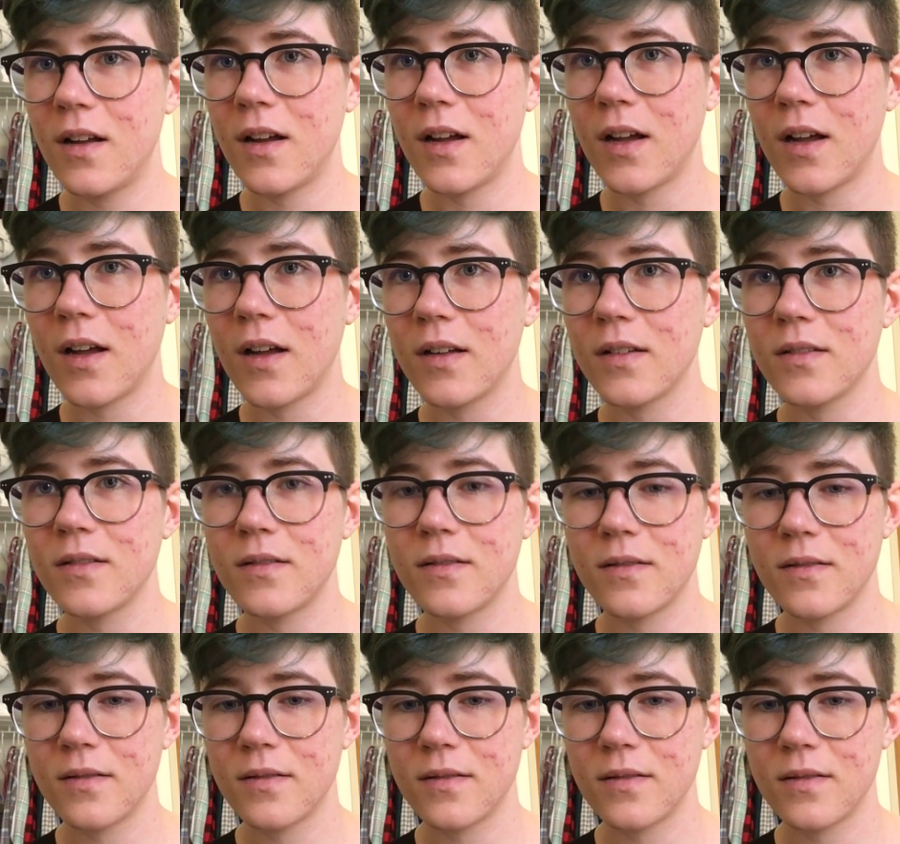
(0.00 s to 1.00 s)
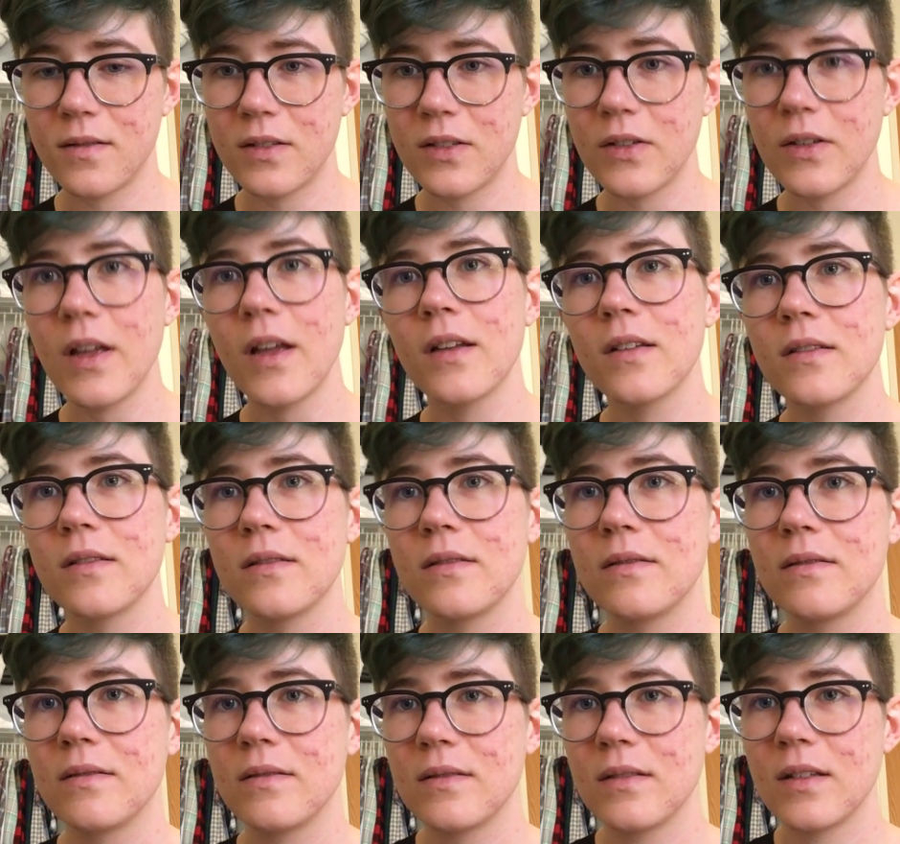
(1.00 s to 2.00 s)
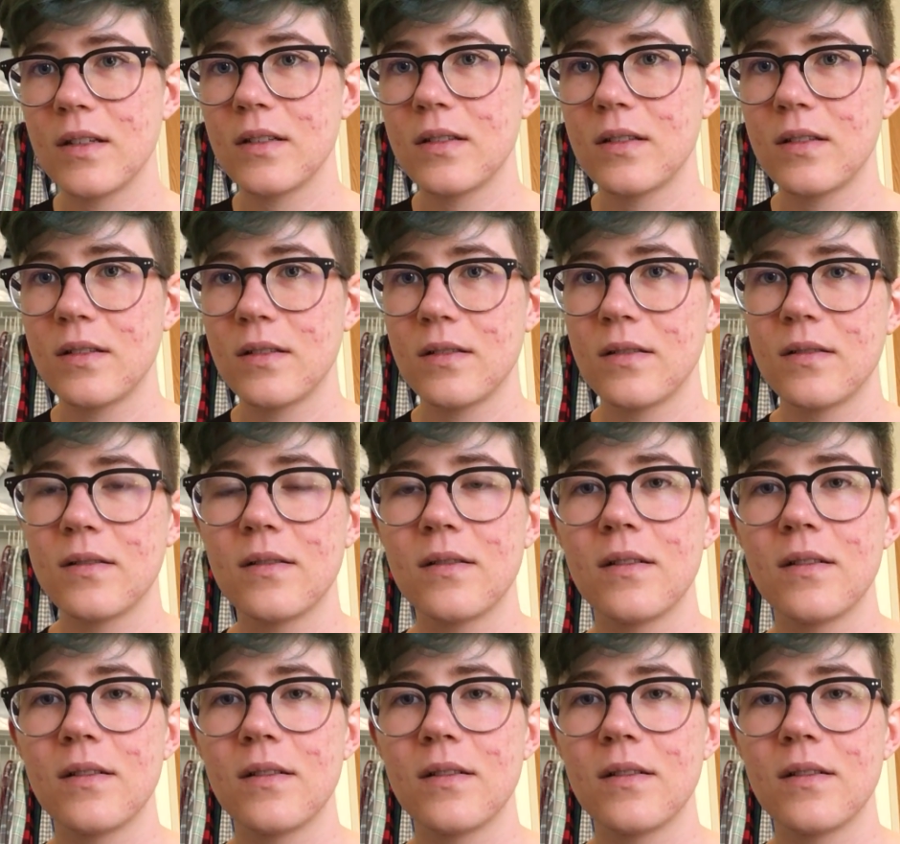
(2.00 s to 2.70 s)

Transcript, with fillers: Uh, so yeah, that's,